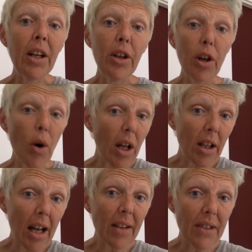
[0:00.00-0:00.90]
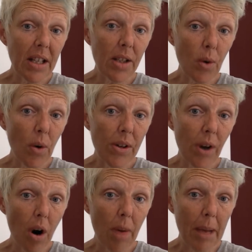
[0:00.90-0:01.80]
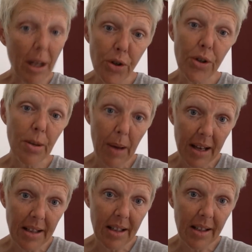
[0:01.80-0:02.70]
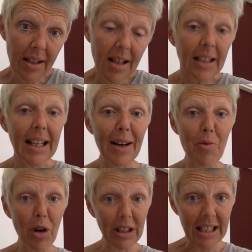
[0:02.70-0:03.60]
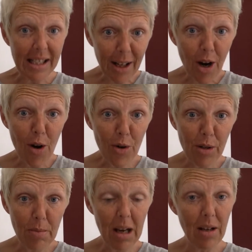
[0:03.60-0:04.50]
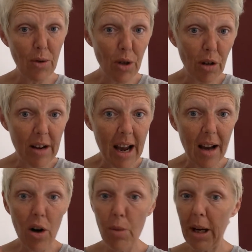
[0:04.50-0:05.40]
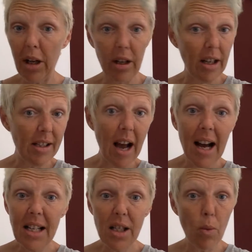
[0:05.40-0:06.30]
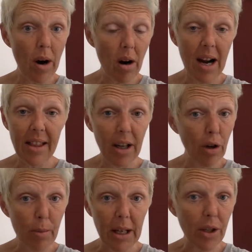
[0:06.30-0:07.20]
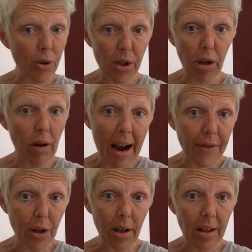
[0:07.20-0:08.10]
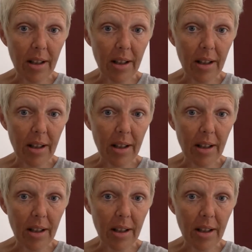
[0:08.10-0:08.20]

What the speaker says: You know, a lot of these stores are manager dependent. Like where Lisa goes, Made New to Create, oh my goodness, I swear I think her manager is a crafter,